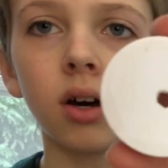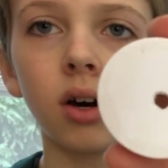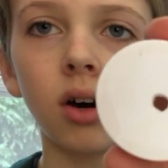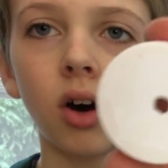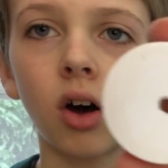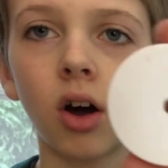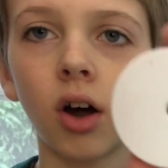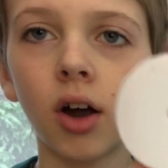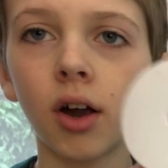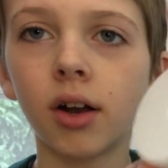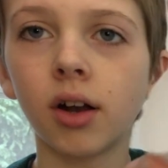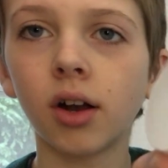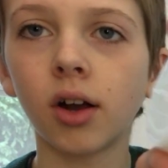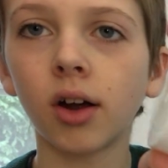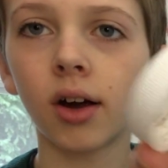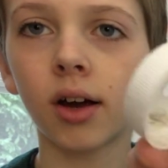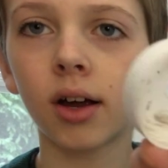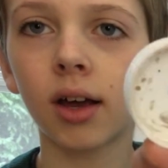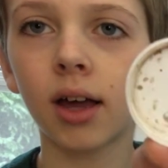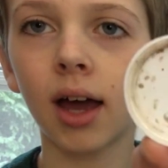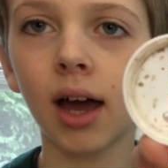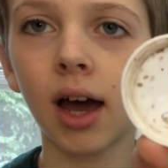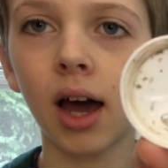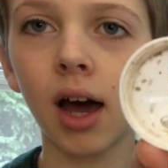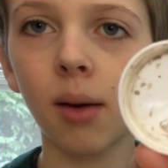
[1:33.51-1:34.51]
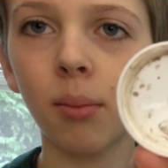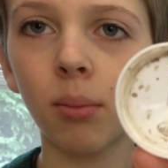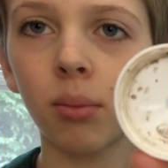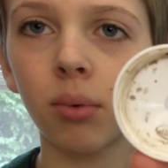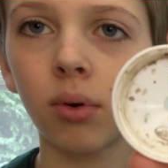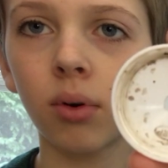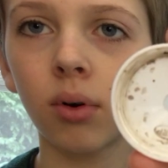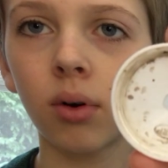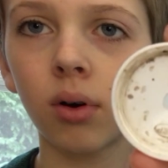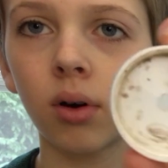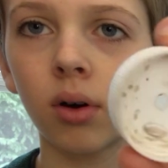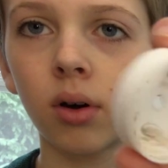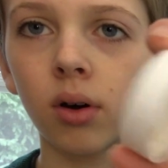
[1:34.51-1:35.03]
are in our cap,
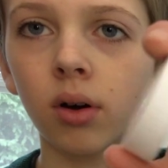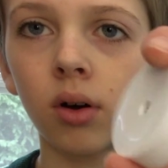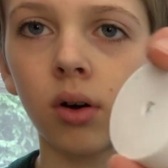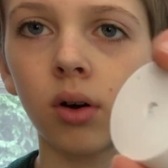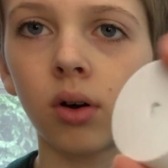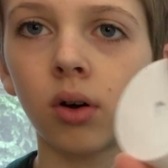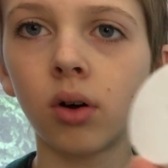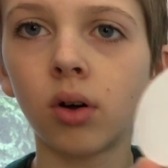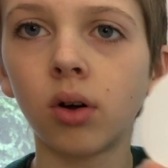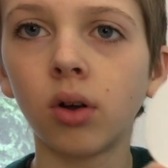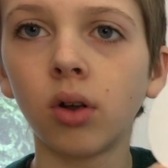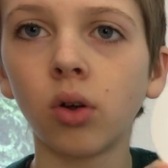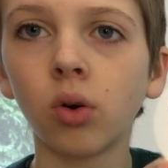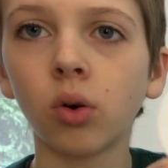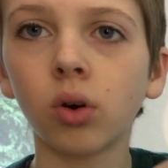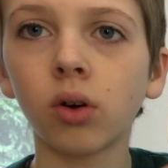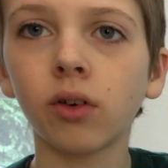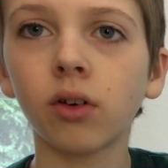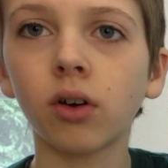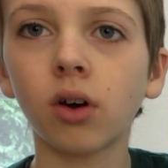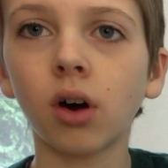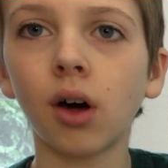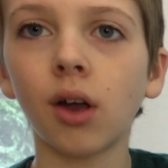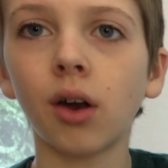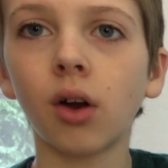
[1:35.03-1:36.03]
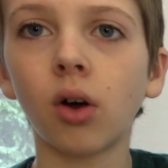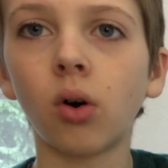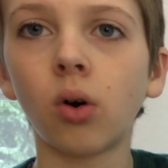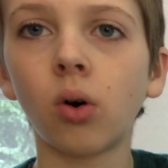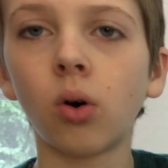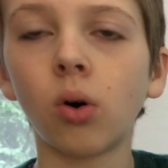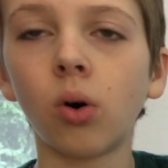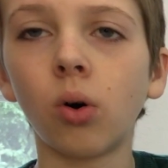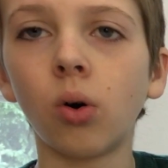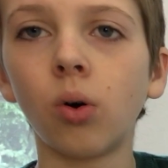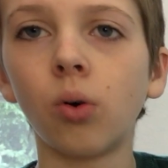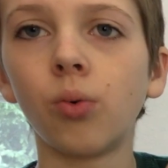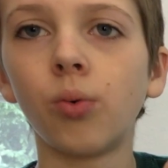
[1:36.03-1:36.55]
got a
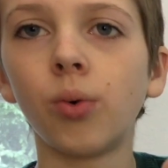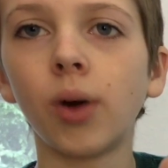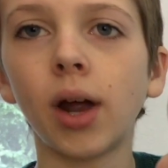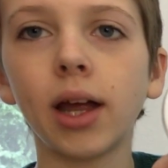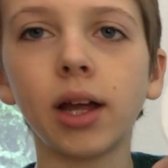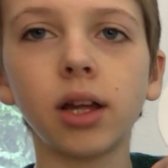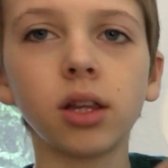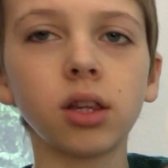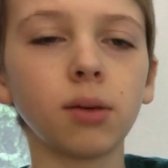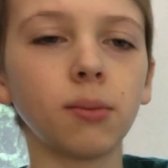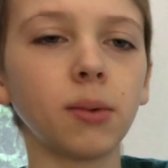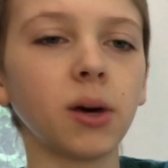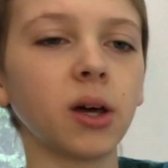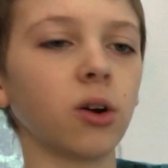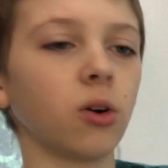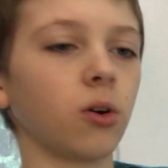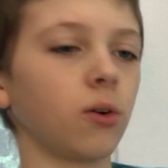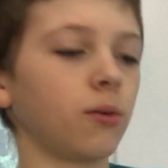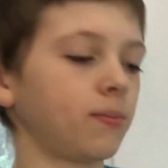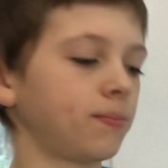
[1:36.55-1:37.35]
hole right in the middle.